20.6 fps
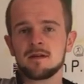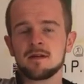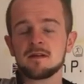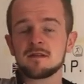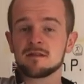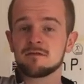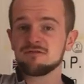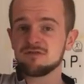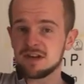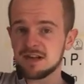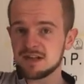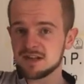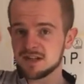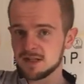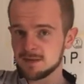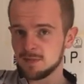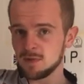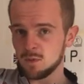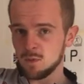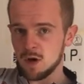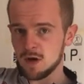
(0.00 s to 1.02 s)
It's a
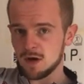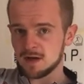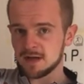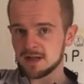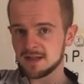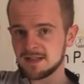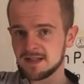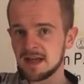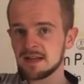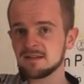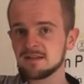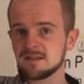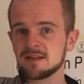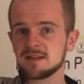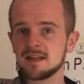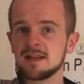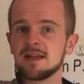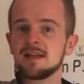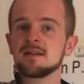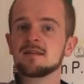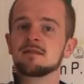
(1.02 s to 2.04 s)
reasonable work
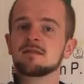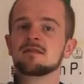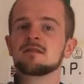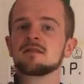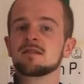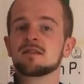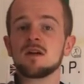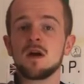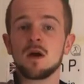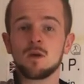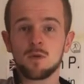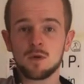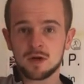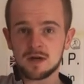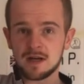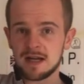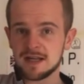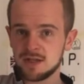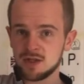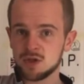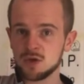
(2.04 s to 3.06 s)
intensity, so I would
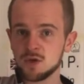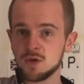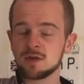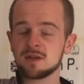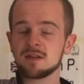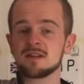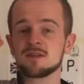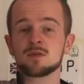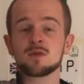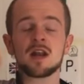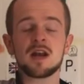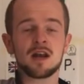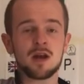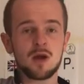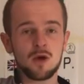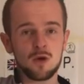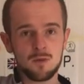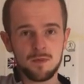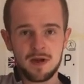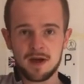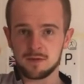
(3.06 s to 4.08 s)
like you doing this with a
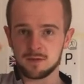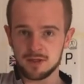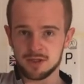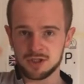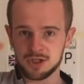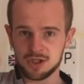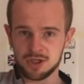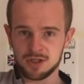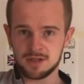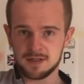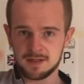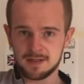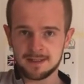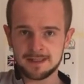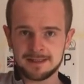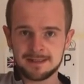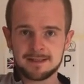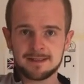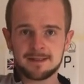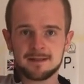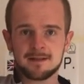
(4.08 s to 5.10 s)
low poundage.
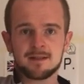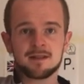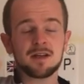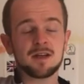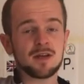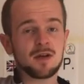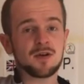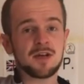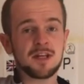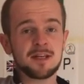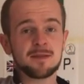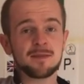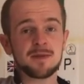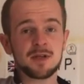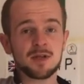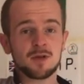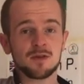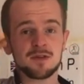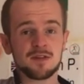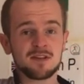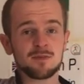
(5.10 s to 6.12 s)
You don't need to be
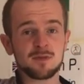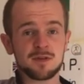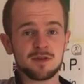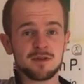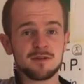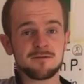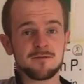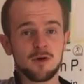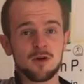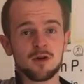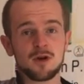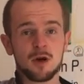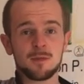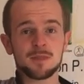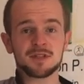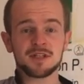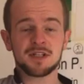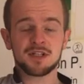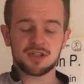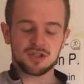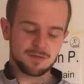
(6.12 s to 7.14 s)
doing this with your full
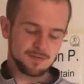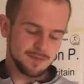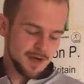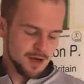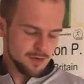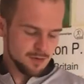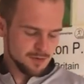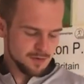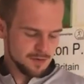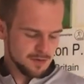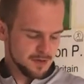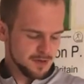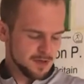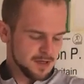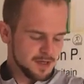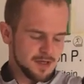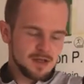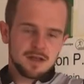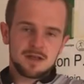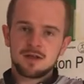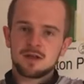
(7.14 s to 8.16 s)
competition bow.
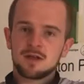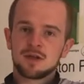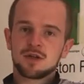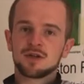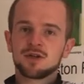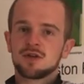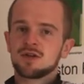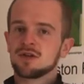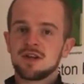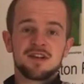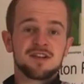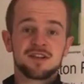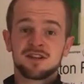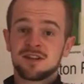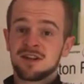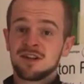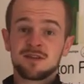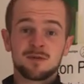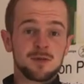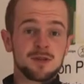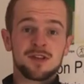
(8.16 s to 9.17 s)
You can do this
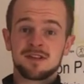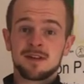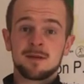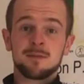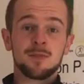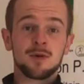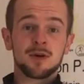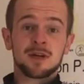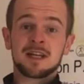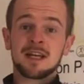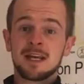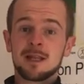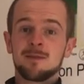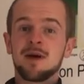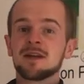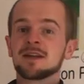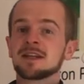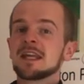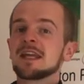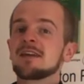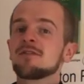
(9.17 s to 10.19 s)
just with a simple clinny
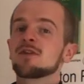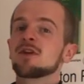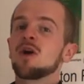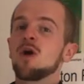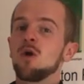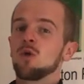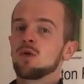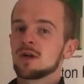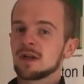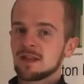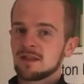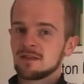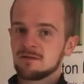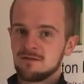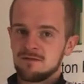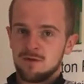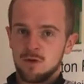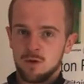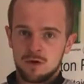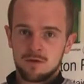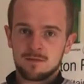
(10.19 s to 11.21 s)
band. Even holding the
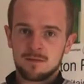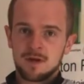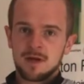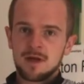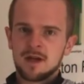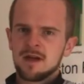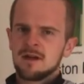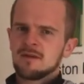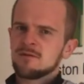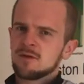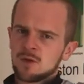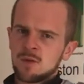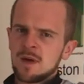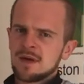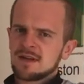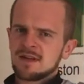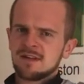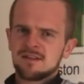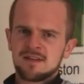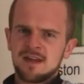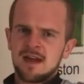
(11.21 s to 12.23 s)
form for
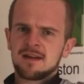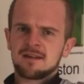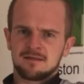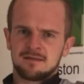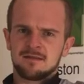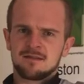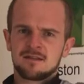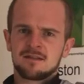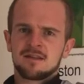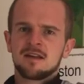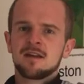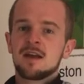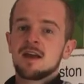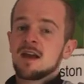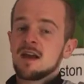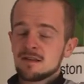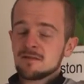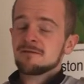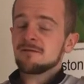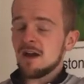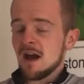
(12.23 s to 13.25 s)
20 seconds
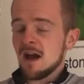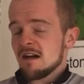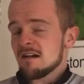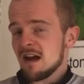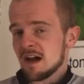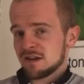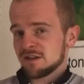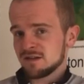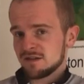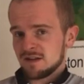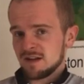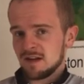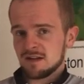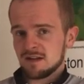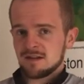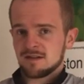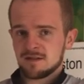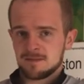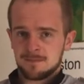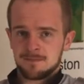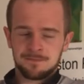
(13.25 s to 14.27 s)
is a fair exercise.